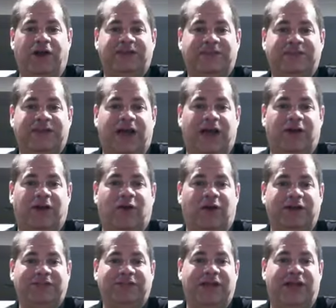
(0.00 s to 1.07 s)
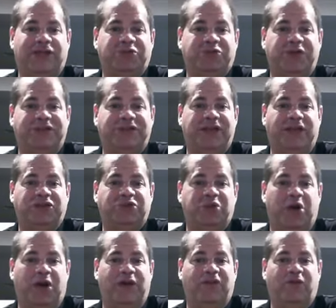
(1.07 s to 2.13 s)
Narts.org slash
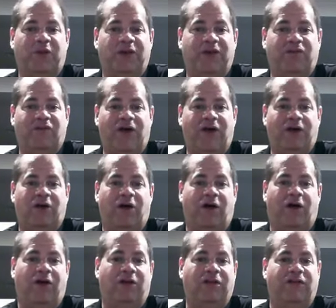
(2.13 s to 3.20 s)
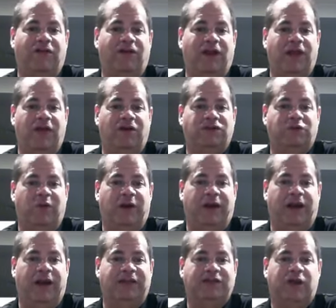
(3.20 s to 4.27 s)
resalestrong is where you find all the video
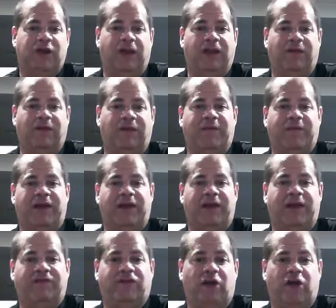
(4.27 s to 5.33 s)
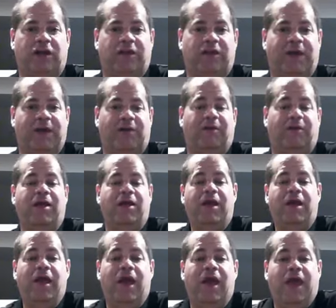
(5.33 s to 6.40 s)
information I've talked about.
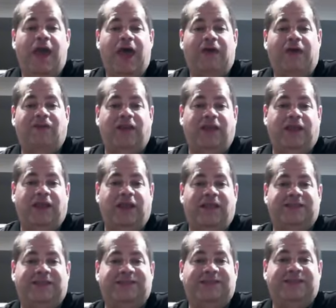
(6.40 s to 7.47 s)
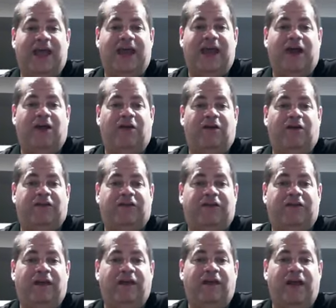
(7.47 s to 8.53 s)
Everything is there,
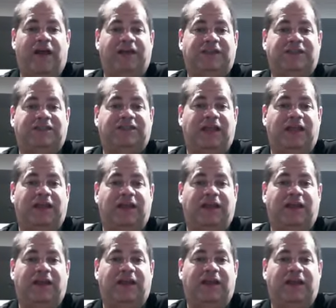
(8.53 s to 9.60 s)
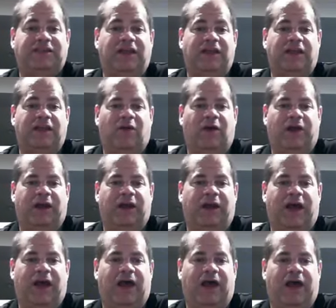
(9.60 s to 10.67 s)
nice, neat, and easily
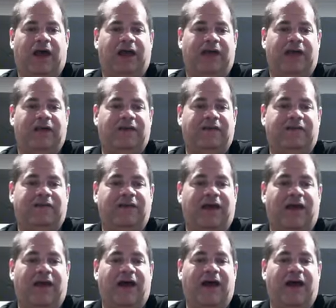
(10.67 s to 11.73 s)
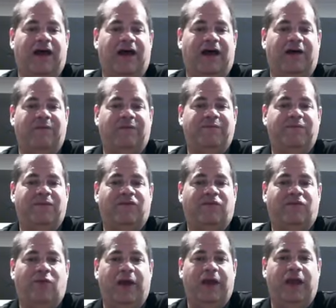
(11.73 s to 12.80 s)
organized um,
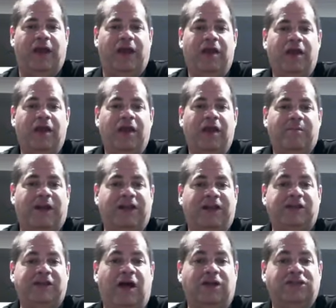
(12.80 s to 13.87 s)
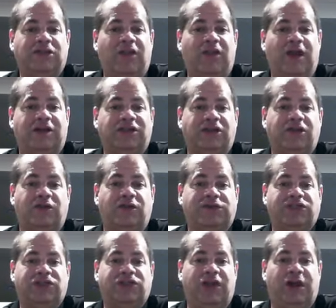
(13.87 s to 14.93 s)
for you but it's also there so you
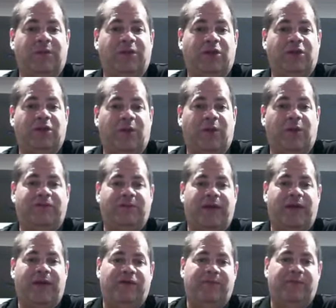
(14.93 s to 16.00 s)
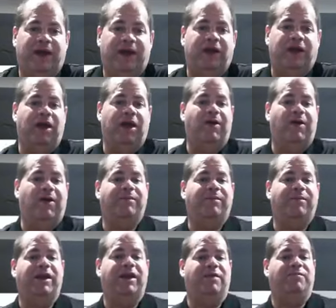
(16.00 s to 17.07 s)
can share it with whoever, everybody you know,
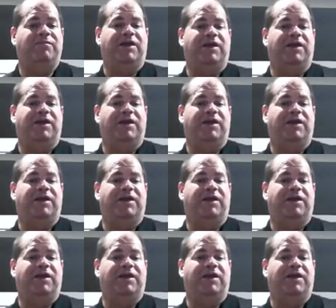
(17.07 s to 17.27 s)
anybody in